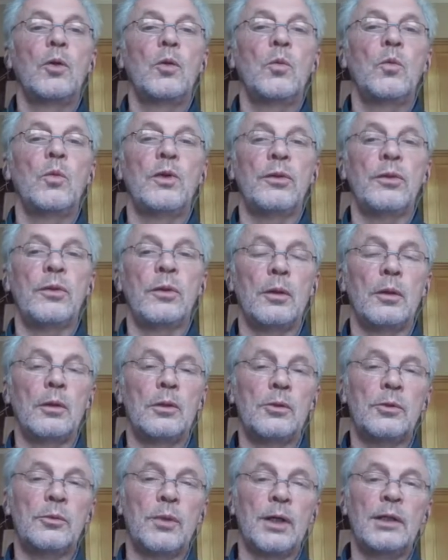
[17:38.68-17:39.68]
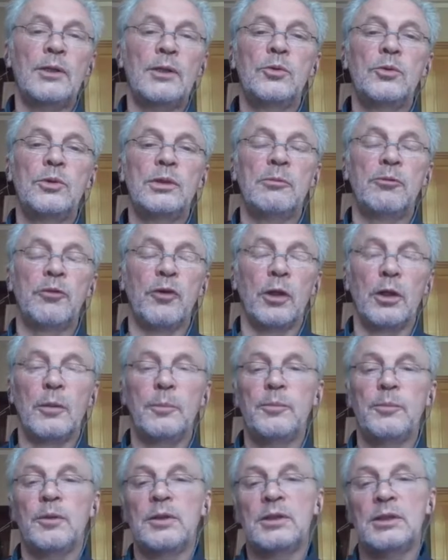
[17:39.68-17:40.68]
We try to
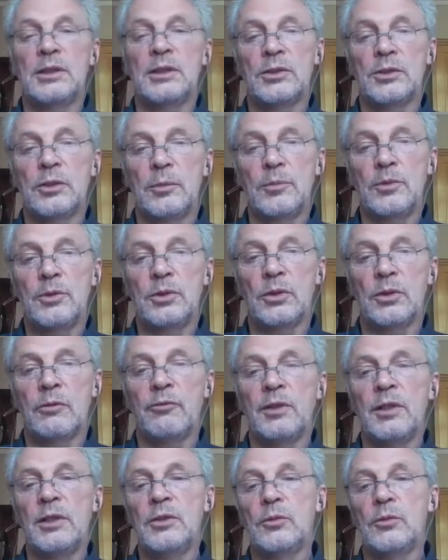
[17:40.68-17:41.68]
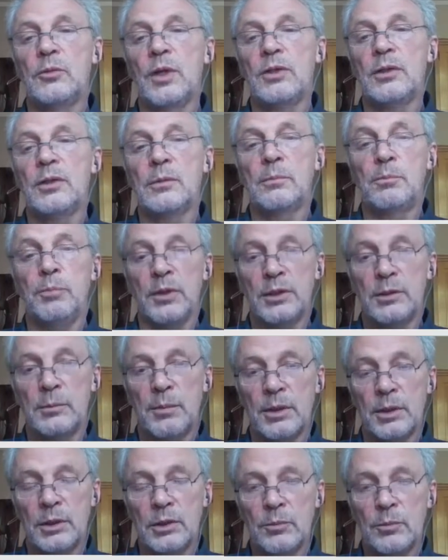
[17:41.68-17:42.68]
develop systems of integrated pest
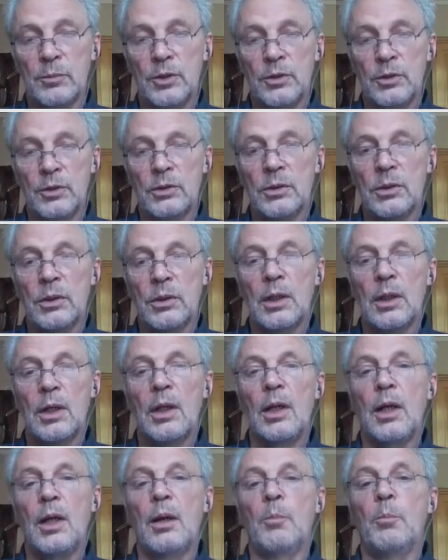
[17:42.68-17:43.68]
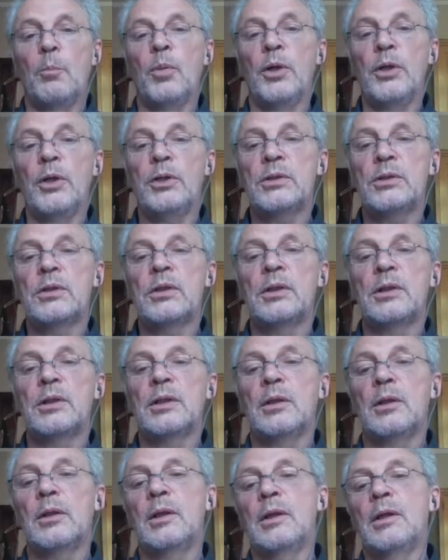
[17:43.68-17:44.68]
management, but
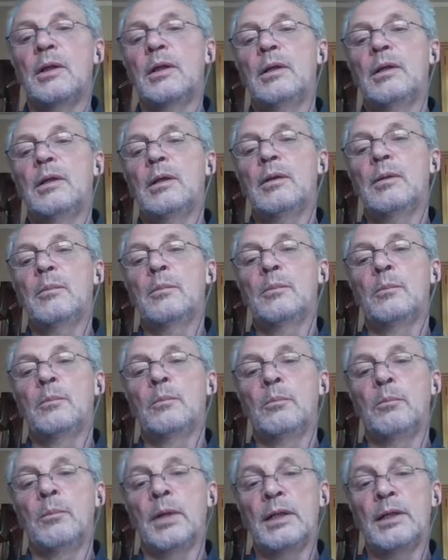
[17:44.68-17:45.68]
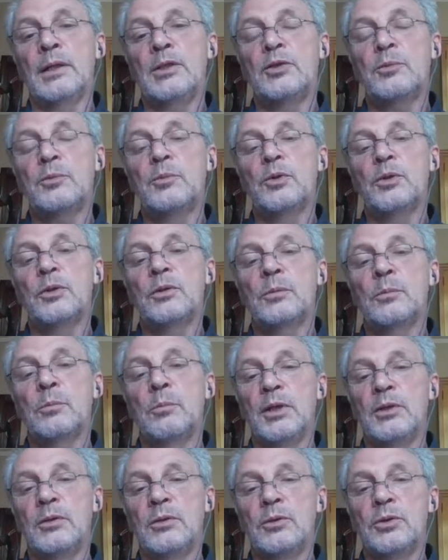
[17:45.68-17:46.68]
management
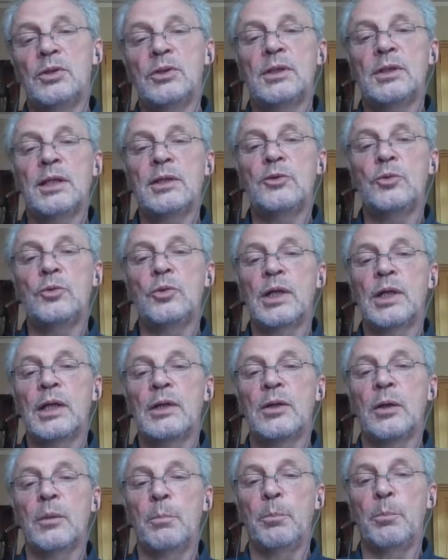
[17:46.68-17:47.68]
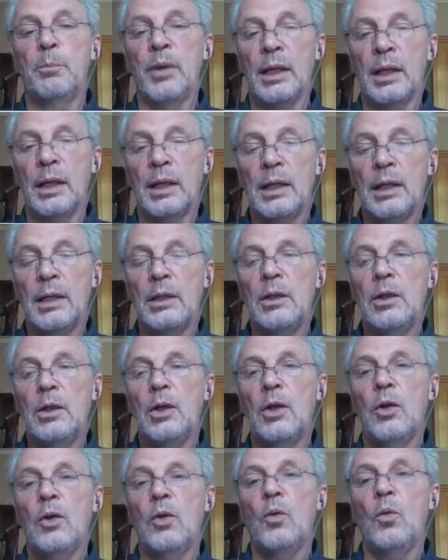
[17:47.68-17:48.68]
methods that you can apply
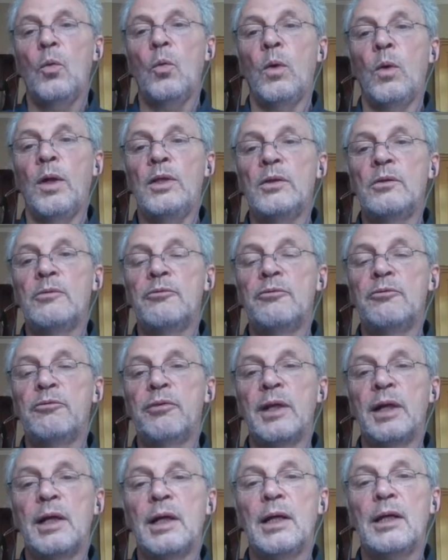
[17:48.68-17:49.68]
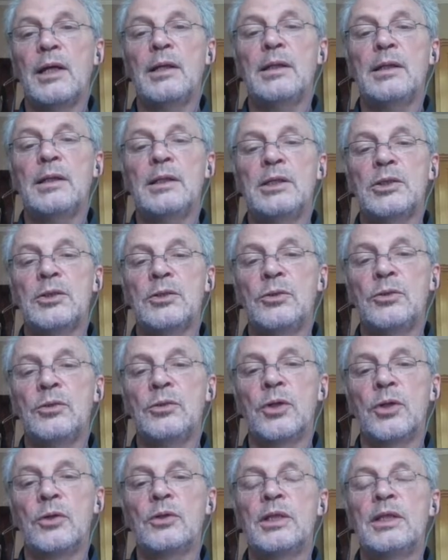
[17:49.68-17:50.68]
when the fly is
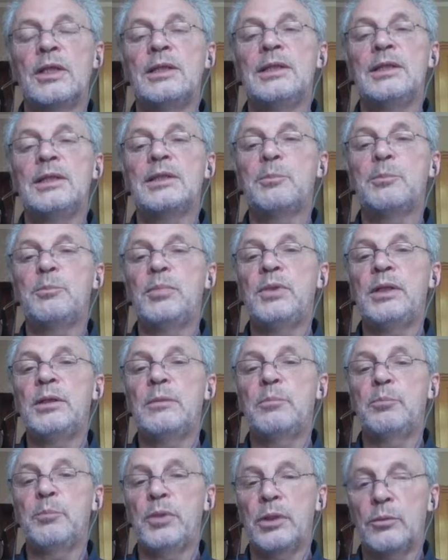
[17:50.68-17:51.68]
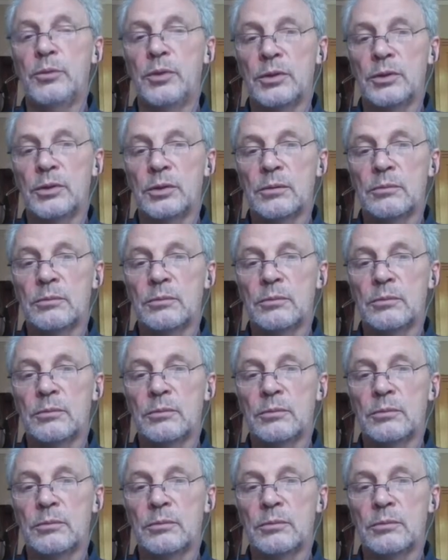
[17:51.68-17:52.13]
not in its peak period.